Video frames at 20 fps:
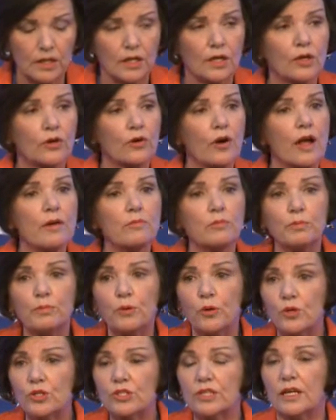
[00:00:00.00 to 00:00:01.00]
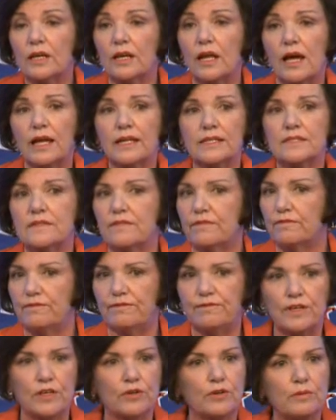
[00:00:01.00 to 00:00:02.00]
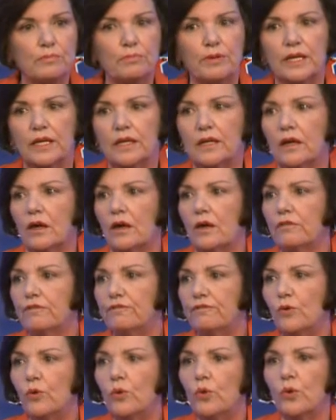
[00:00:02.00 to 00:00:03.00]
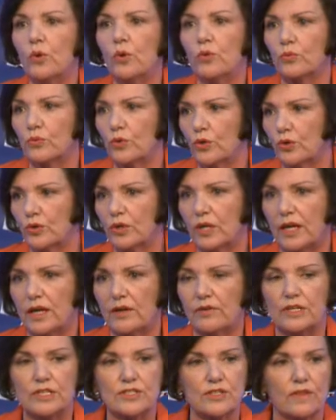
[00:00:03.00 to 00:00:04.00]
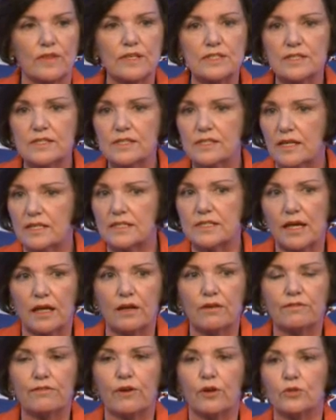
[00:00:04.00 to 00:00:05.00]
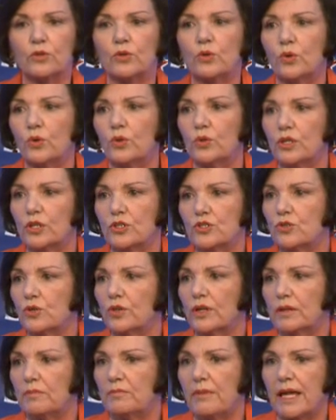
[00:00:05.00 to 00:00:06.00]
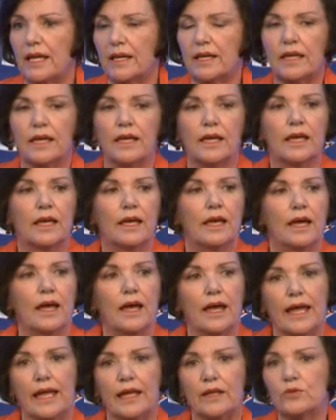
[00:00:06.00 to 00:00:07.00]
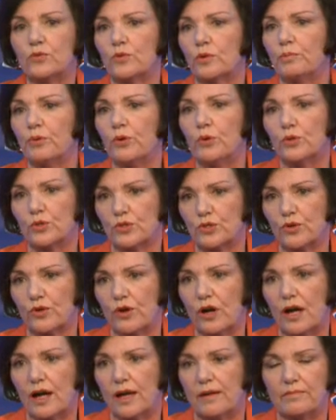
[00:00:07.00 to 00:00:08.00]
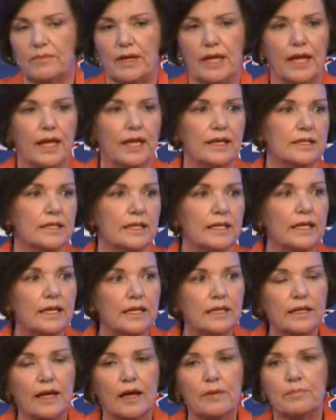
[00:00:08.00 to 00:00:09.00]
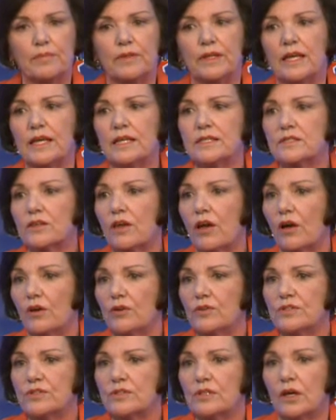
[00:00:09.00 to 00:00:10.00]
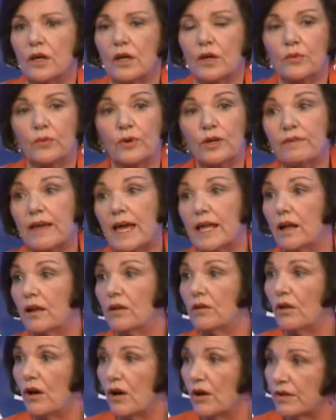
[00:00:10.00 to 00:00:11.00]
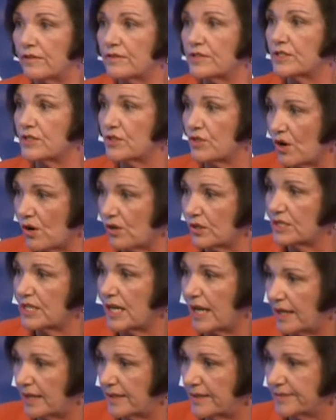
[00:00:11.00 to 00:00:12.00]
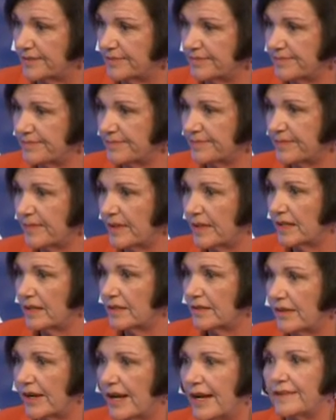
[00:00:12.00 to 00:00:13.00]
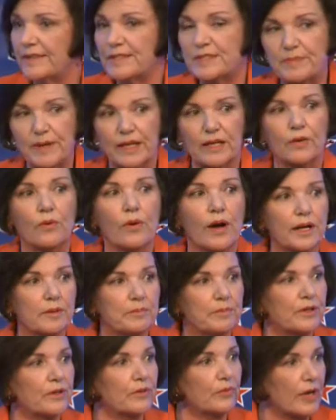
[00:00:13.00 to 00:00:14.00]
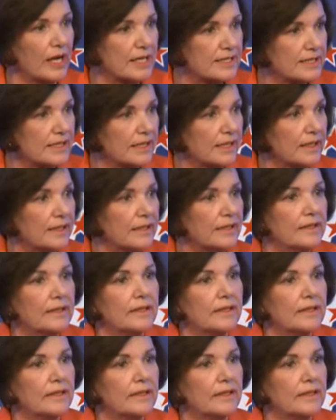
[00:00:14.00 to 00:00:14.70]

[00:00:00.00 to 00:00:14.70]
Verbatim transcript: Crime reporting lines, very big for rural areas. So, this is a telephone call that you can make uh, and report crime. And again, up the east coast, we've had a lot of stock taken, right? There's been quite a bit of rustling.